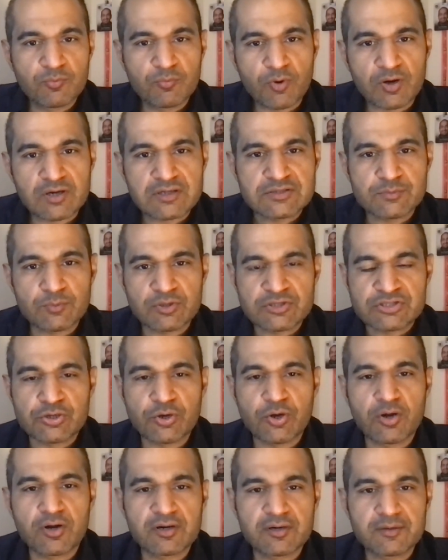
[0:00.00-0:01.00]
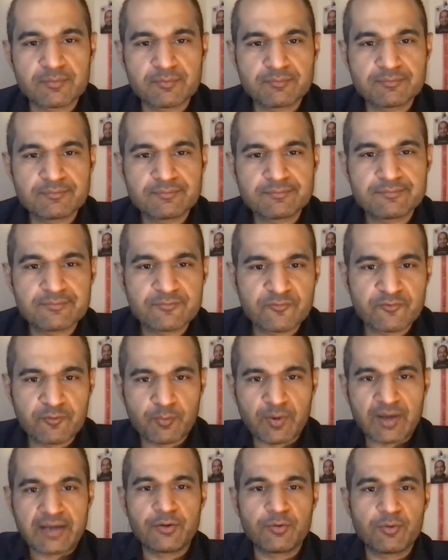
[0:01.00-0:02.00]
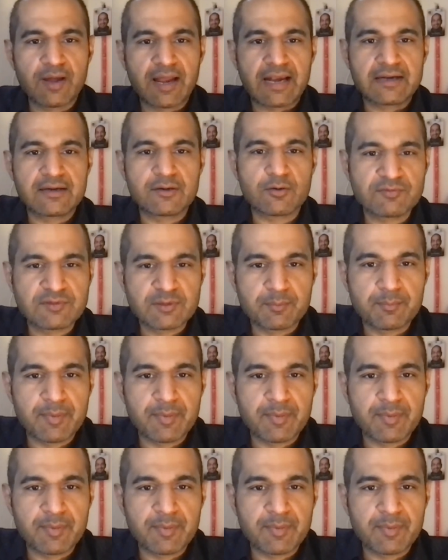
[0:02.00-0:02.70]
what's your when do you hand off the